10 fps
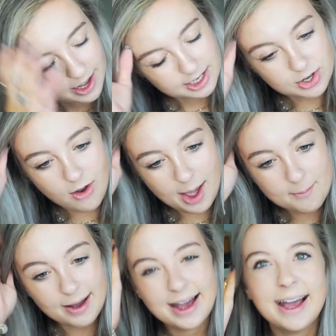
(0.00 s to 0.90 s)
So at
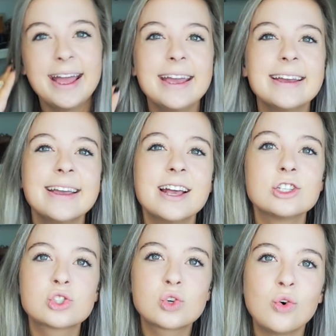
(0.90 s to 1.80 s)
my
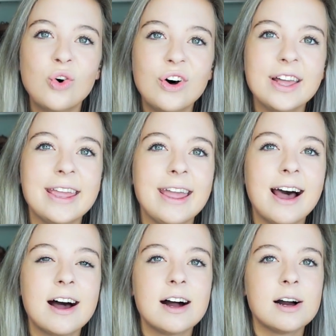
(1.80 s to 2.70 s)
school,
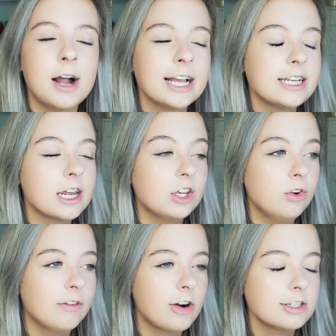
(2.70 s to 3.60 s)
I take
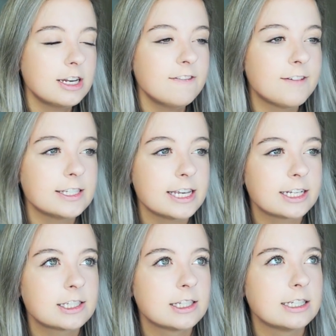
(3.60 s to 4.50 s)
university
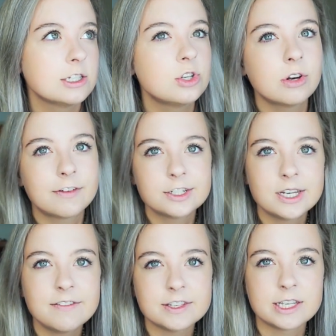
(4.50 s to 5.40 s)
physics. This is
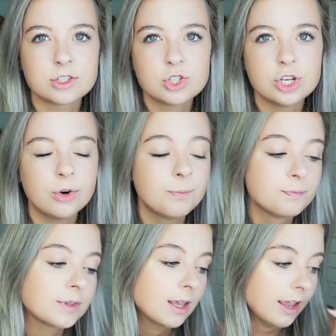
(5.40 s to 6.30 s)
university physics 2,
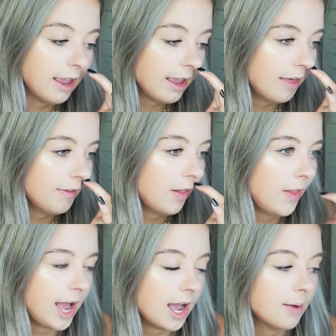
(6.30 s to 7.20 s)
and the
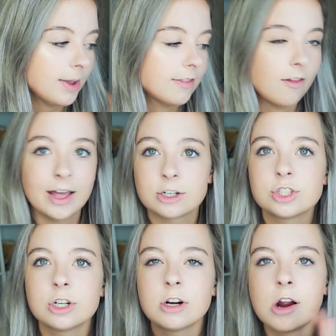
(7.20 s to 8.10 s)
lab and the
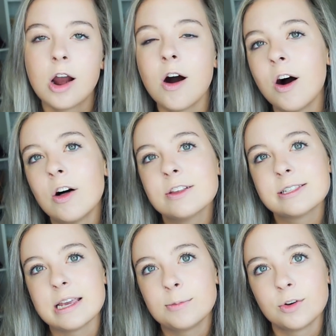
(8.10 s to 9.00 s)
lecture are all the
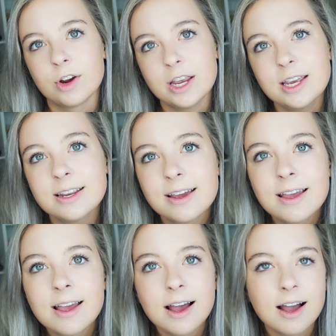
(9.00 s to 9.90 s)
same grade.
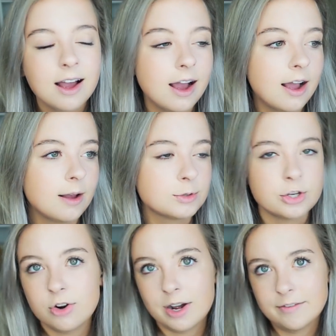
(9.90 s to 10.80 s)

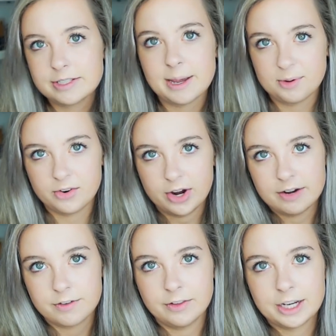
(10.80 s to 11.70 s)
So you don't have a separate
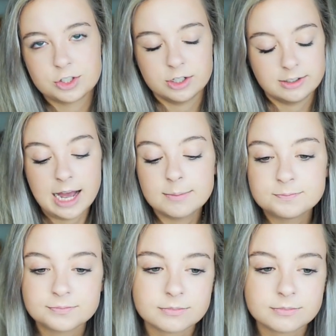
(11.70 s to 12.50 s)
grade for lecture and lab.